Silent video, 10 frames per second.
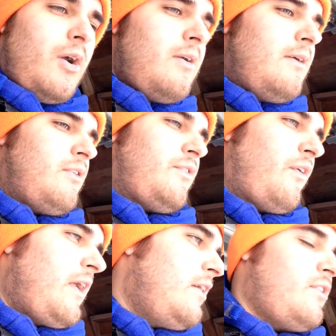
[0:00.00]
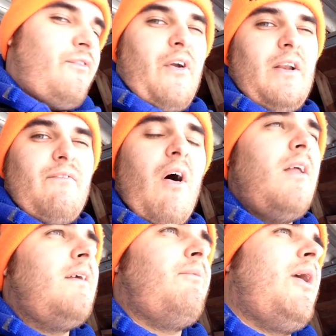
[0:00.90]
do it. He was afraid. He was afraid of
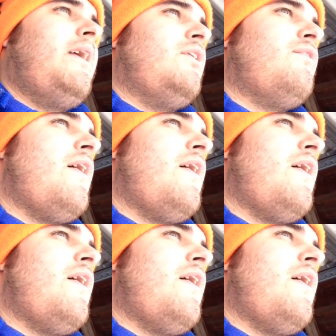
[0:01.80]
falling and breaking his